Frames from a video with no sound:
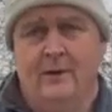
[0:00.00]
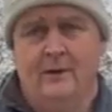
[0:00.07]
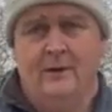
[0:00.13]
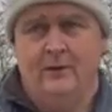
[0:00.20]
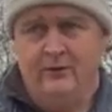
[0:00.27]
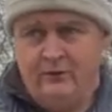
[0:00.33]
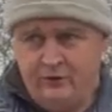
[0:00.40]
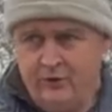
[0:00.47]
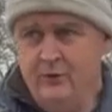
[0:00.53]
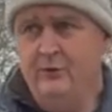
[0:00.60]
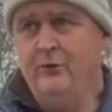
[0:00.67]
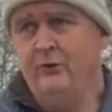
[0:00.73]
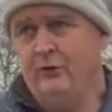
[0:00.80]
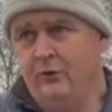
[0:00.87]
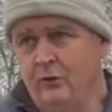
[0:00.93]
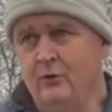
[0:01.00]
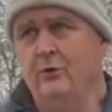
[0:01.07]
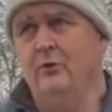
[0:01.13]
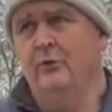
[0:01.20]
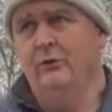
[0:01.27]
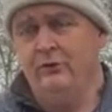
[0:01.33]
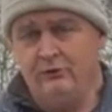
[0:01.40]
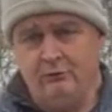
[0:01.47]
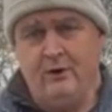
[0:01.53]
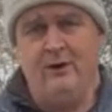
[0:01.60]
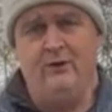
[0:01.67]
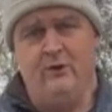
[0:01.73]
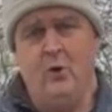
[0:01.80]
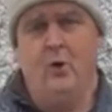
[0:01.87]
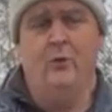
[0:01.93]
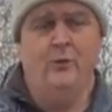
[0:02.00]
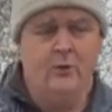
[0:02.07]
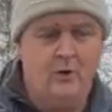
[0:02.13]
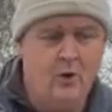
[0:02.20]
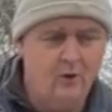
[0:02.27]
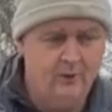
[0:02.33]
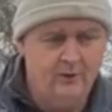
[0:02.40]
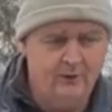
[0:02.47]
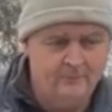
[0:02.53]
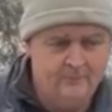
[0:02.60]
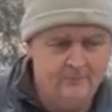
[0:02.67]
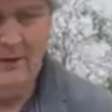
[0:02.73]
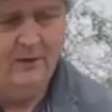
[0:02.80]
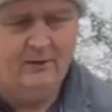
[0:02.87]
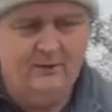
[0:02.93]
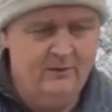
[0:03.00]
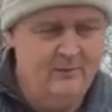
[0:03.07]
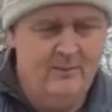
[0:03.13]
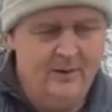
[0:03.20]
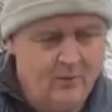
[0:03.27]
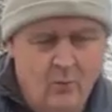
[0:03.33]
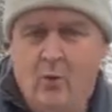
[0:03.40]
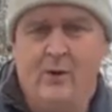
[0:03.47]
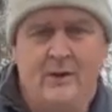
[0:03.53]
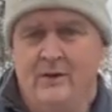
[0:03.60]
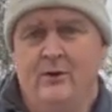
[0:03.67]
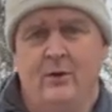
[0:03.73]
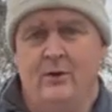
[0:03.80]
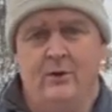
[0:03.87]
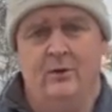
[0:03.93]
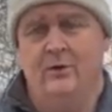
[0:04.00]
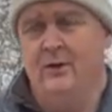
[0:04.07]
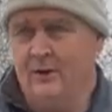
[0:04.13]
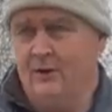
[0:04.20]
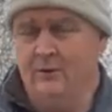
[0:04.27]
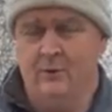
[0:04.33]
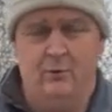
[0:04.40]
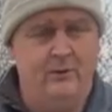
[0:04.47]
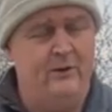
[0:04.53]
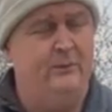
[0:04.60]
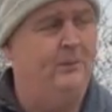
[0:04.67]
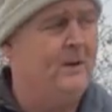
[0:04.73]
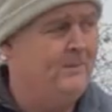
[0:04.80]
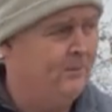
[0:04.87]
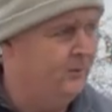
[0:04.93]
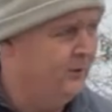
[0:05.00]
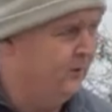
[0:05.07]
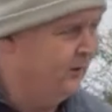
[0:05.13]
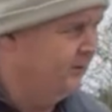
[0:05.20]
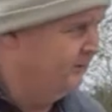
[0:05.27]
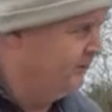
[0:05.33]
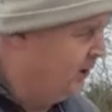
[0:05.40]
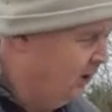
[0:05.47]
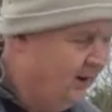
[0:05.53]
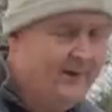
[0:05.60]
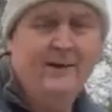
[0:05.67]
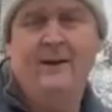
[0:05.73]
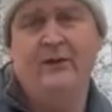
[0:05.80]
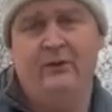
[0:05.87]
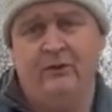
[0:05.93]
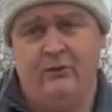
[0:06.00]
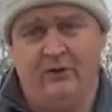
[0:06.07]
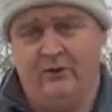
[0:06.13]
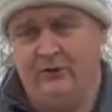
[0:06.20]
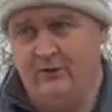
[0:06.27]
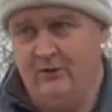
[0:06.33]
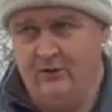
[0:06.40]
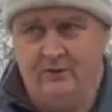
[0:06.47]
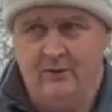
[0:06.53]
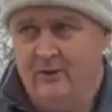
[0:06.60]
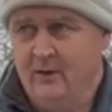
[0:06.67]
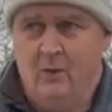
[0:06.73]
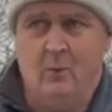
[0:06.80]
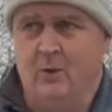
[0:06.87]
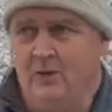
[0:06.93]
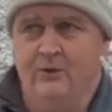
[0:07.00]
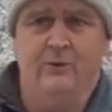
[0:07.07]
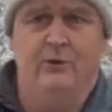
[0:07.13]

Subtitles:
due to stress on the colony. No matter what you do, and all these people that are kindly suggesting, like, why don't you